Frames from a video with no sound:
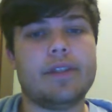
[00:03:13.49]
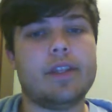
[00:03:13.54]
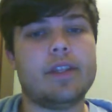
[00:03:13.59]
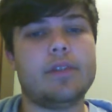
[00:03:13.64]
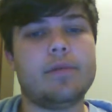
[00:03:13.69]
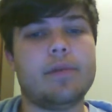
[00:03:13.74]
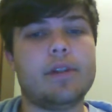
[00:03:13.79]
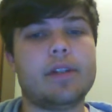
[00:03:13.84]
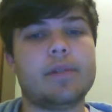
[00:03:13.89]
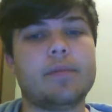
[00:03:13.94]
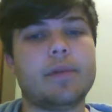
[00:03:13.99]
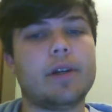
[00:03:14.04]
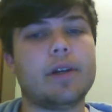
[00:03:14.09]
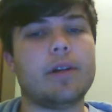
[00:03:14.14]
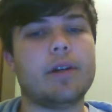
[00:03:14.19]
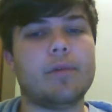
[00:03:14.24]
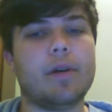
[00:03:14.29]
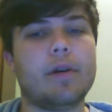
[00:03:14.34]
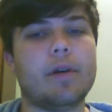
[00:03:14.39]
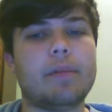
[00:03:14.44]
This one is
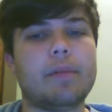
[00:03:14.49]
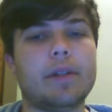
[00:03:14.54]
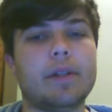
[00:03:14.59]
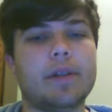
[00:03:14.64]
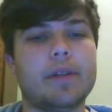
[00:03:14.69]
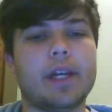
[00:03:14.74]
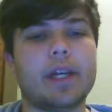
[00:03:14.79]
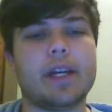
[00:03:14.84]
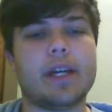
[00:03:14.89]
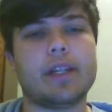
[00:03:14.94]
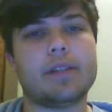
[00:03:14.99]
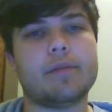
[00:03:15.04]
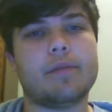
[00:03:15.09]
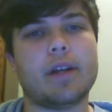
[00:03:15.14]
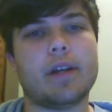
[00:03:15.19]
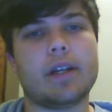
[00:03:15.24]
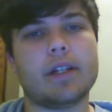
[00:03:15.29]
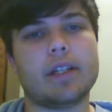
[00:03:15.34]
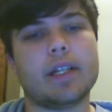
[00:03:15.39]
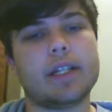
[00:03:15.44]
buried well below the ice,
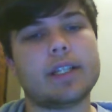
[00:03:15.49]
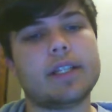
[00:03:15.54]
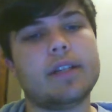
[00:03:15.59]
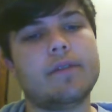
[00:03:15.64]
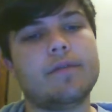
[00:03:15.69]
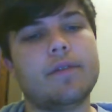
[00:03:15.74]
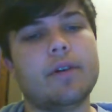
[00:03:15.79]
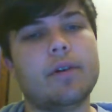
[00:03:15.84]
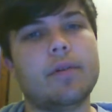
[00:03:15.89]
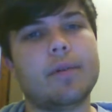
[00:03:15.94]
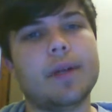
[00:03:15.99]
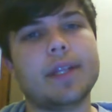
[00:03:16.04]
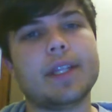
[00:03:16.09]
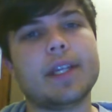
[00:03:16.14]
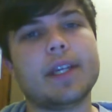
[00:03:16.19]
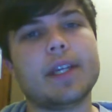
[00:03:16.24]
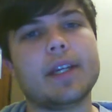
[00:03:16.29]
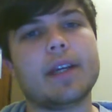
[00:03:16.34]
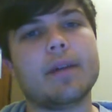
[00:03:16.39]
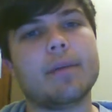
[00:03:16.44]
where it collects info about
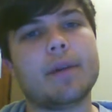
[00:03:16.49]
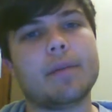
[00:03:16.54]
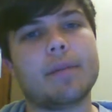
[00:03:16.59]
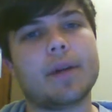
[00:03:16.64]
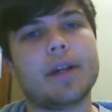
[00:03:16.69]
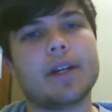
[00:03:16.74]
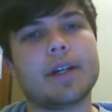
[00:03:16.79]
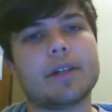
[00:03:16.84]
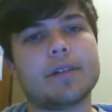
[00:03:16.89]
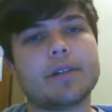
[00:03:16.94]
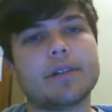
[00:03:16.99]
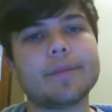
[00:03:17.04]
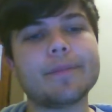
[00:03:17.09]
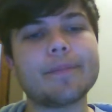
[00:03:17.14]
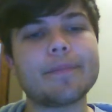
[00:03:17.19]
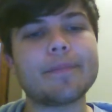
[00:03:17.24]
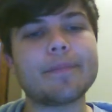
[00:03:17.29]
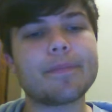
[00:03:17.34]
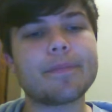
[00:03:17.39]
the incoming particles.